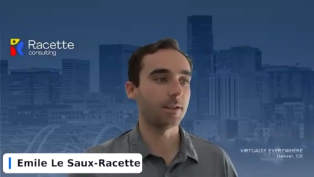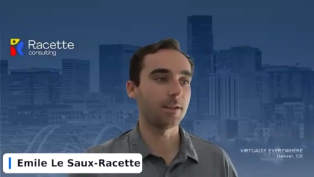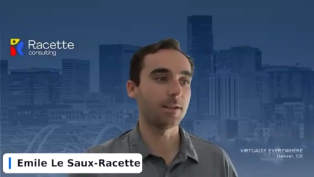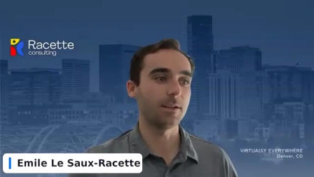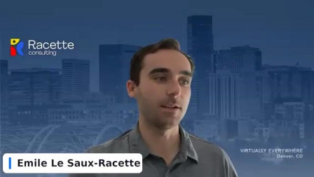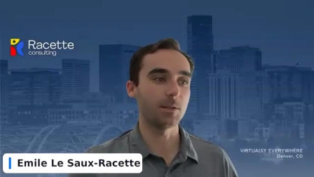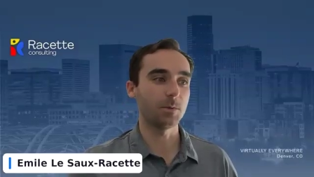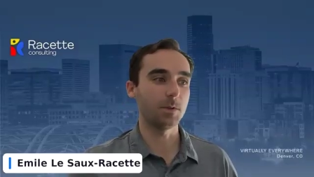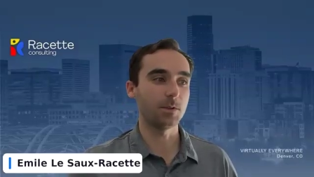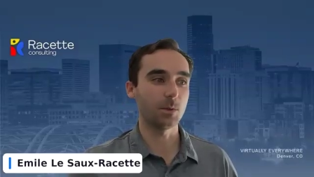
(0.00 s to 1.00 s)
a
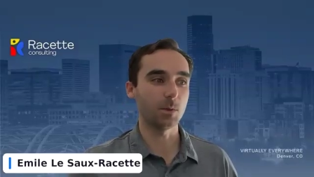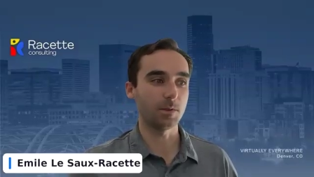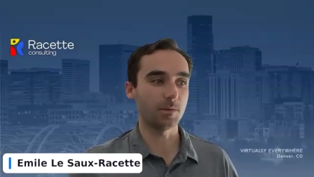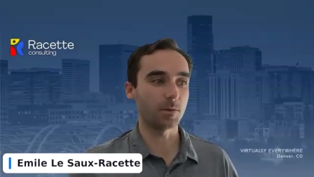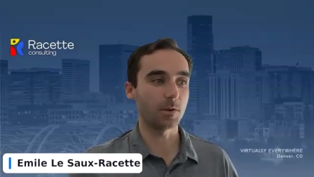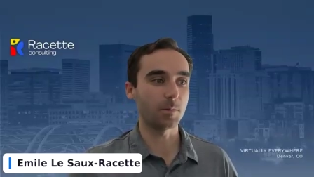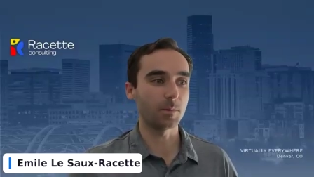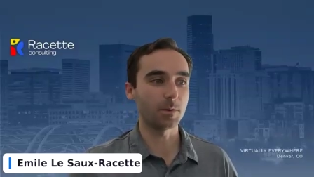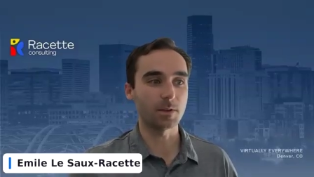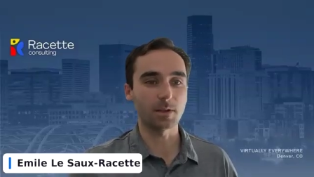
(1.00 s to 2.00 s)
NetSuite consulting
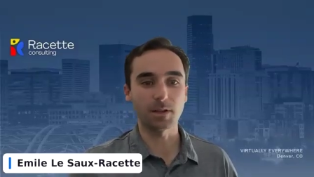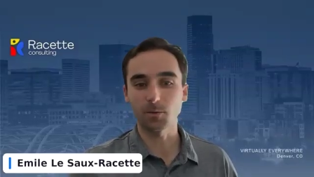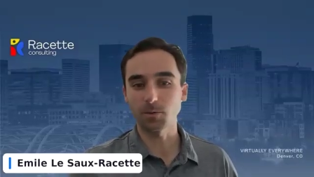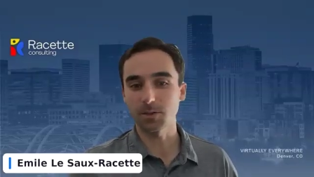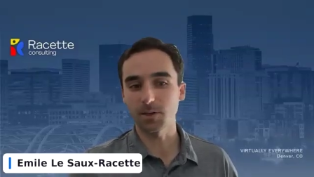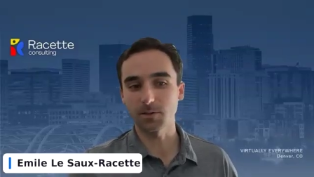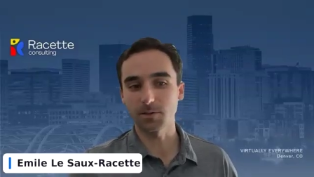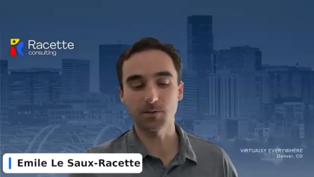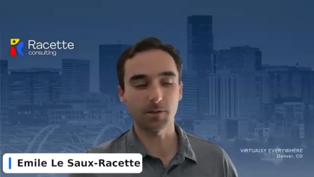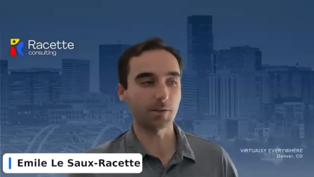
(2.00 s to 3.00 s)
firm like Racette
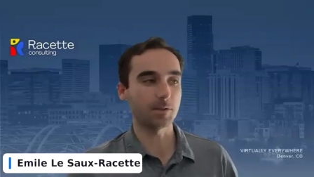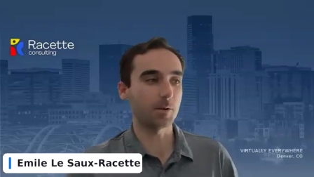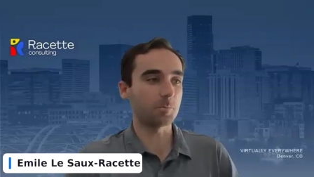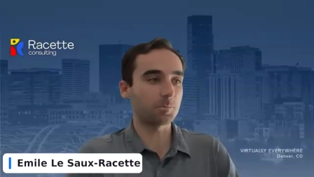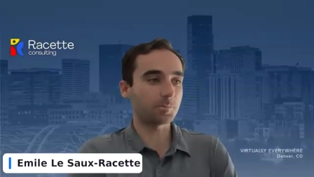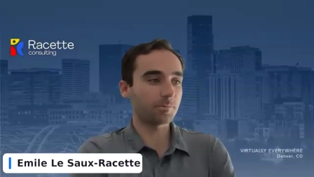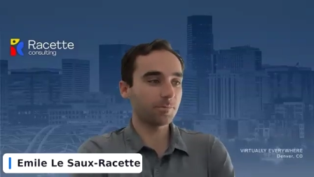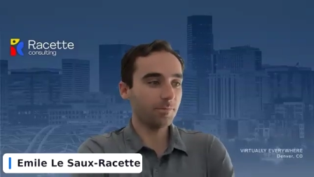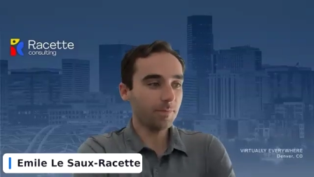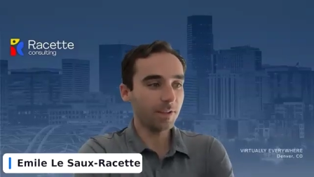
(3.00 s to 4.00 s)
Consulting. So
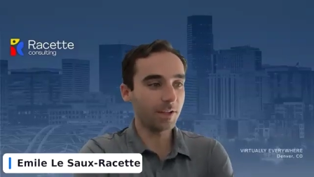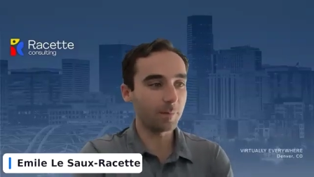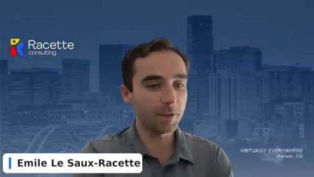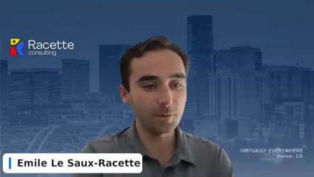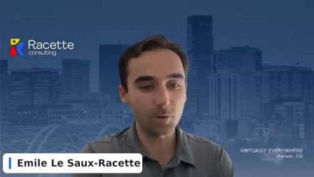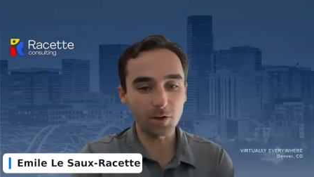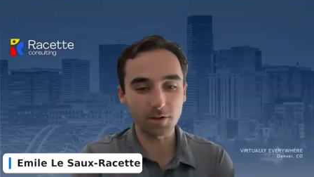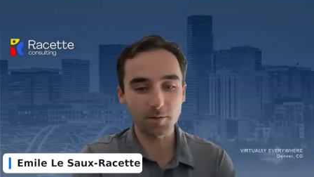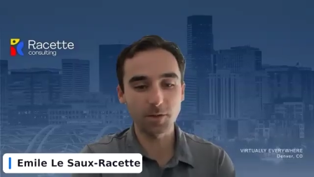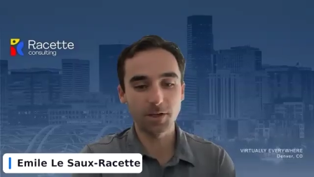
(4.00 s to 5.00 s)
again,
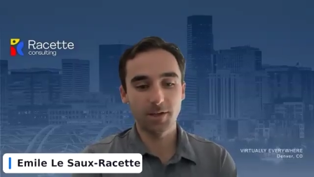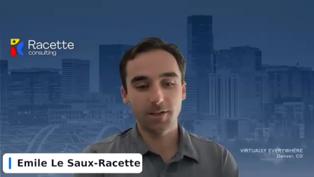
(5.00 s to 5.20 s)
welcome.